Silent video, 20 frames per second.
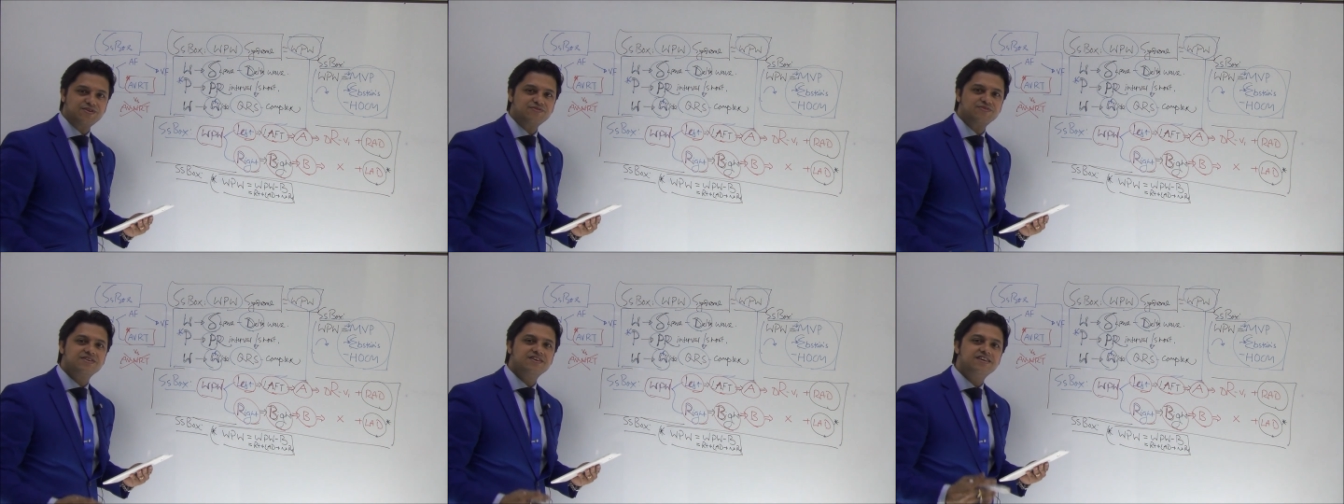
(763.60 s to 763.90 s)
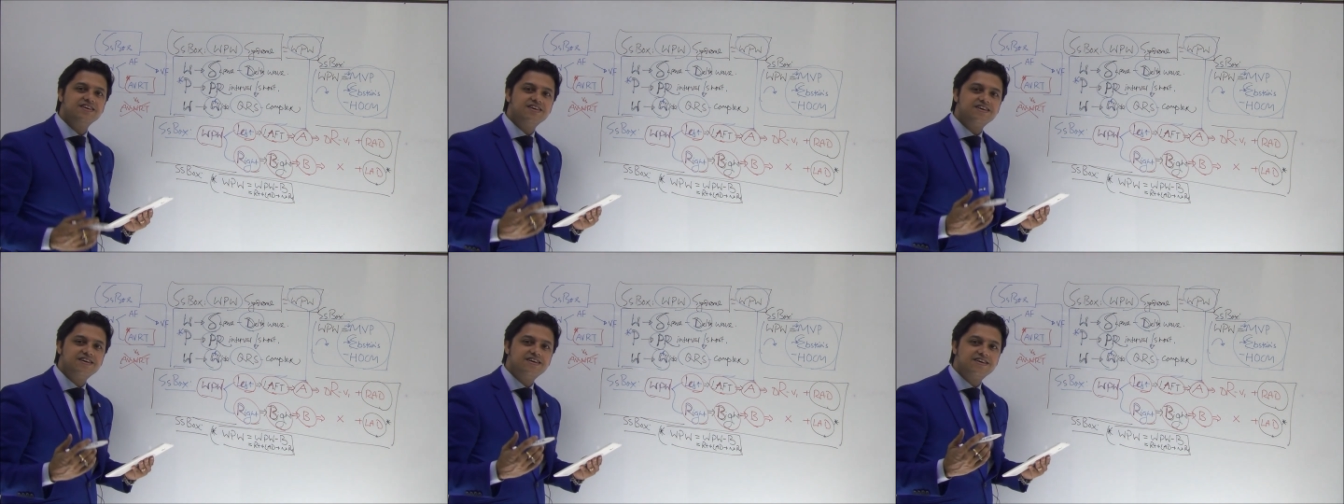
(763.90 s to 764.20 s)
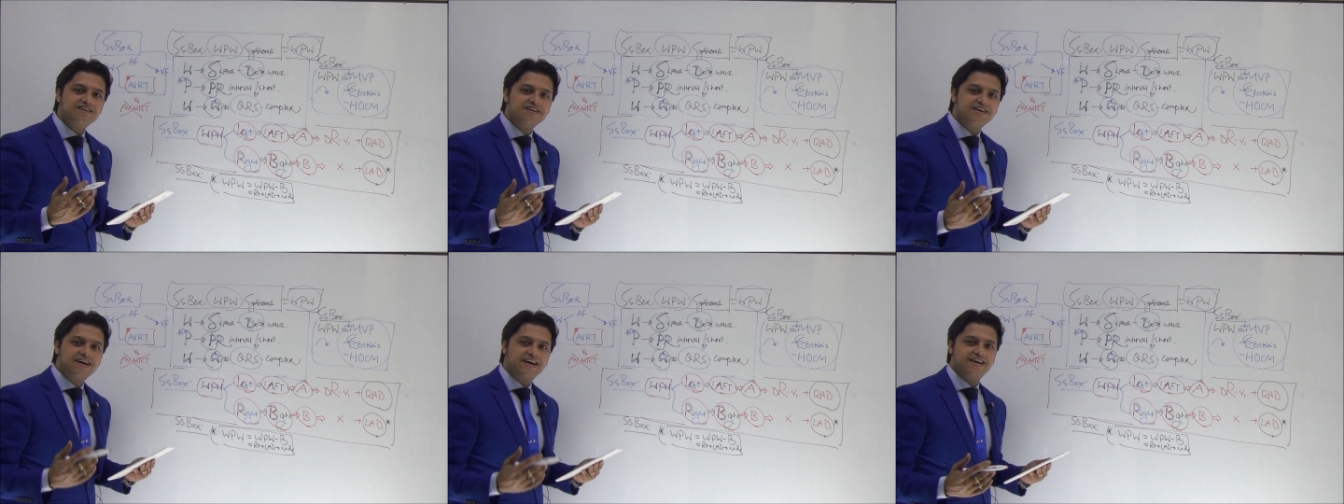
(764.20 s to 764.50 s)
of
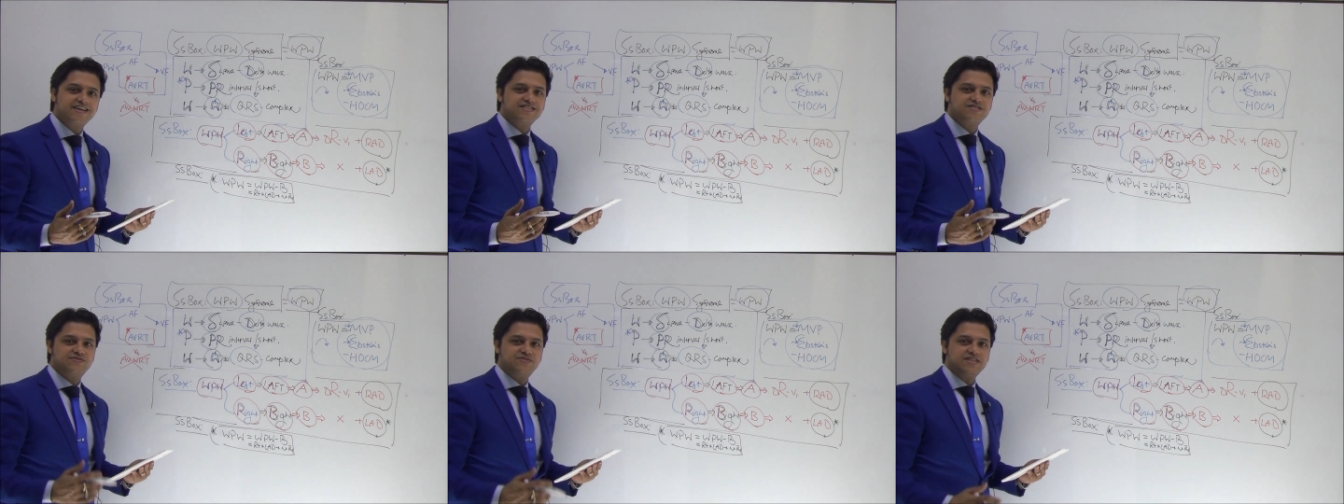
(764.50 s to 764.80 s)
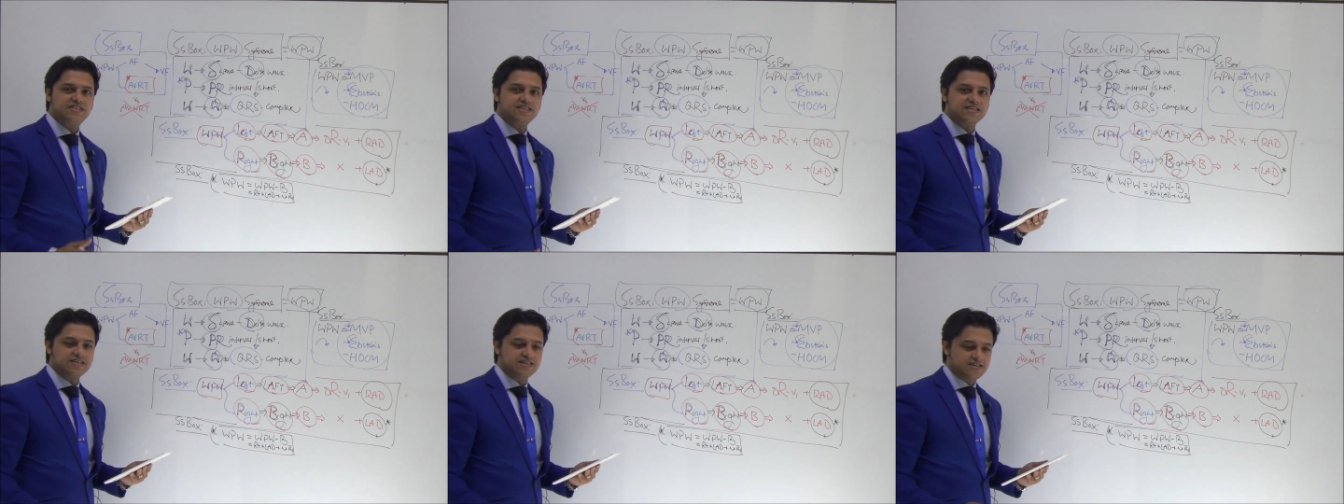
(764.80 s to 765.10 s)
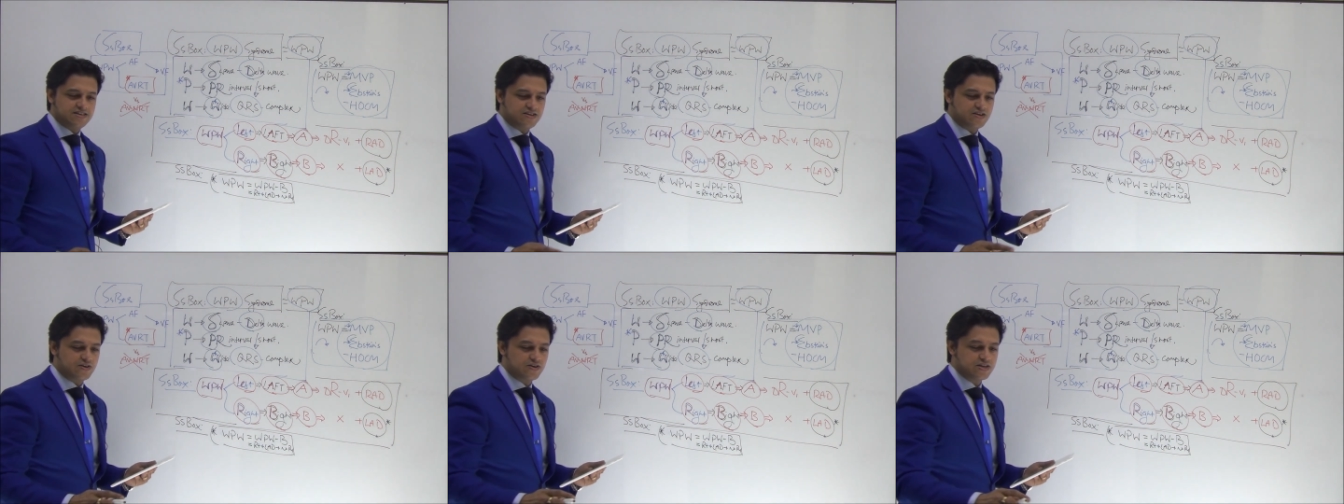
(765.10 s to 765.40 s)

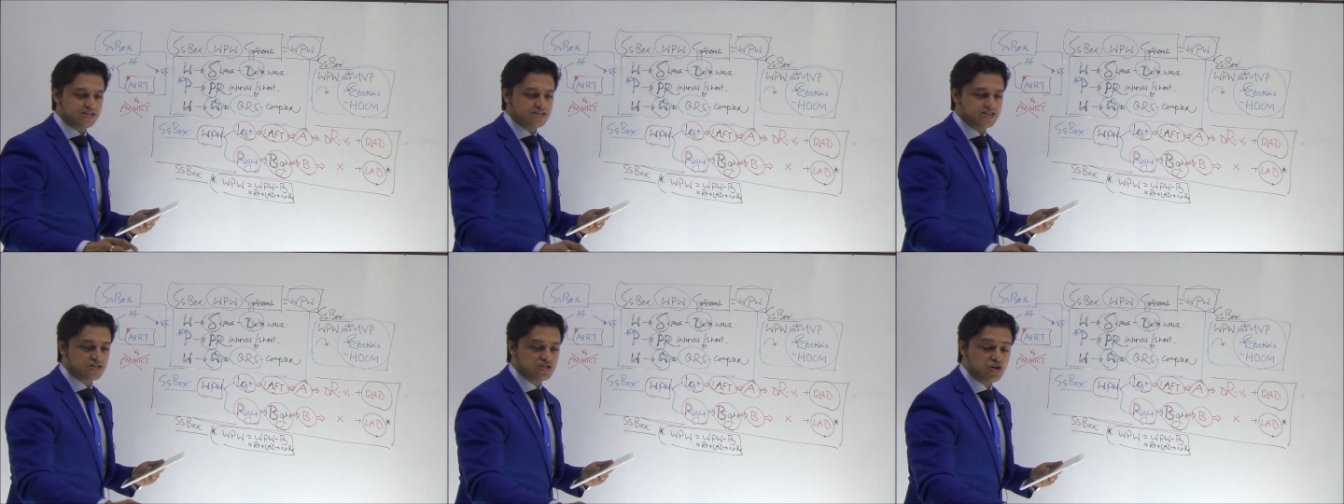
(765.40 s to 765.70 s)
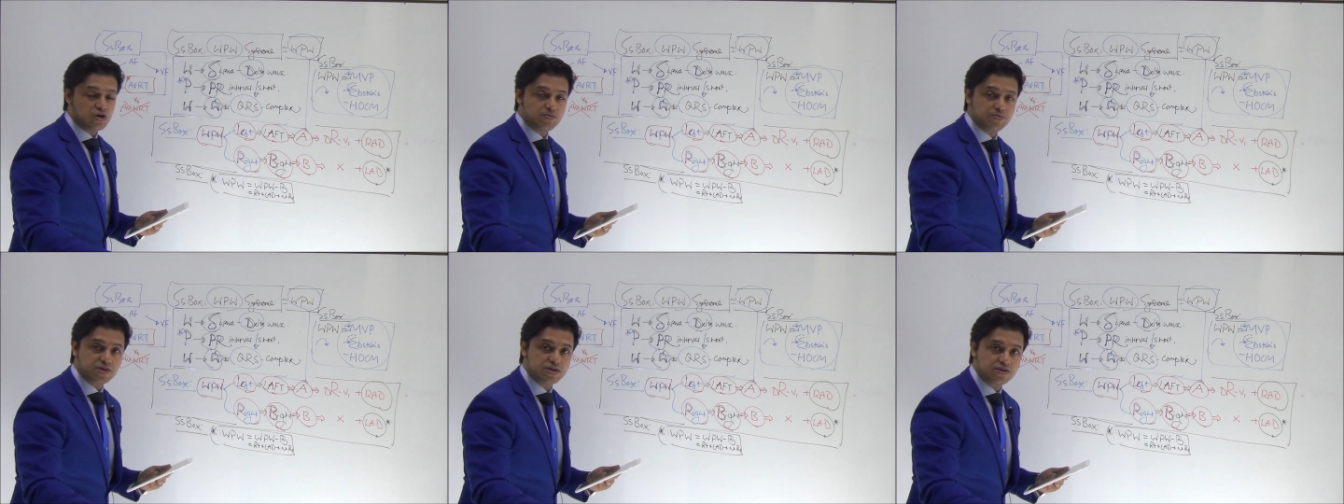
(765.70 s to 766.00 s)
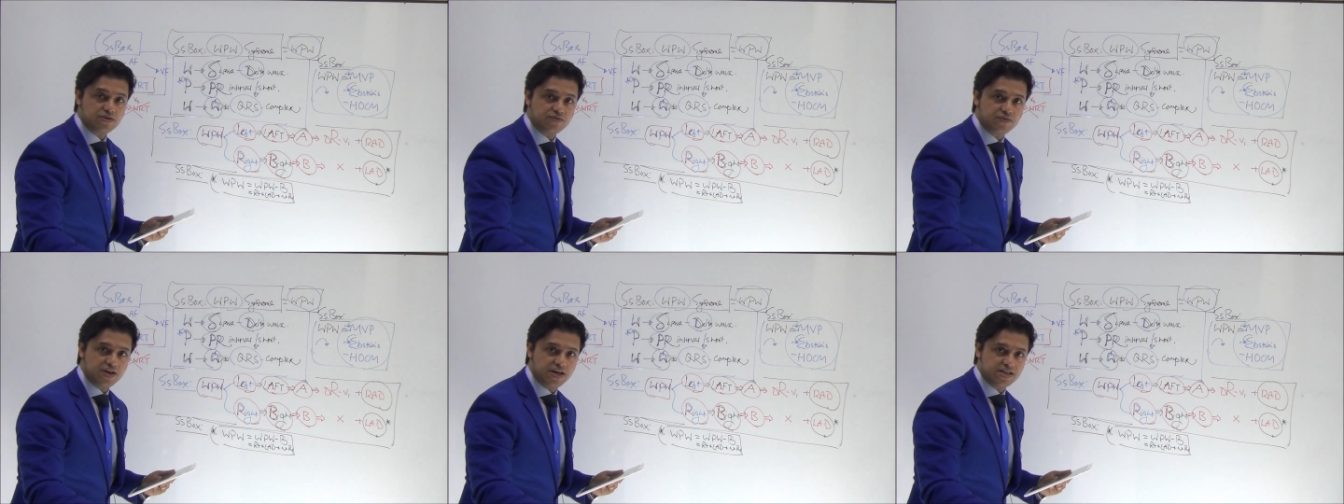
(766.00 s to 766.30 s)
SVT or in the topic
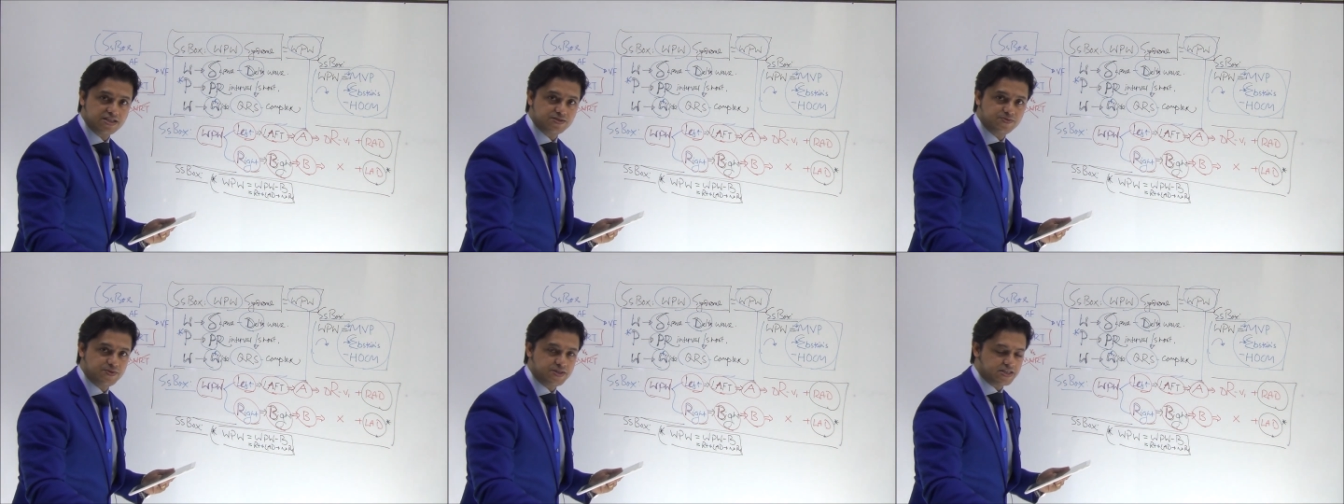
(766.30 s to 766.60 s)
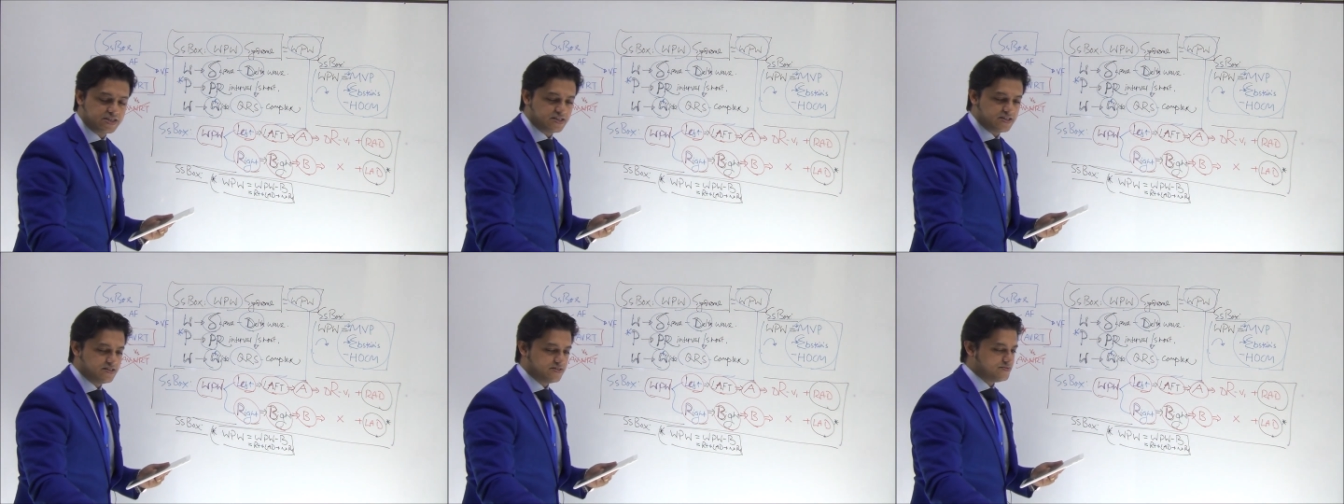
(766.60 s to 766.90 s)
of SVT.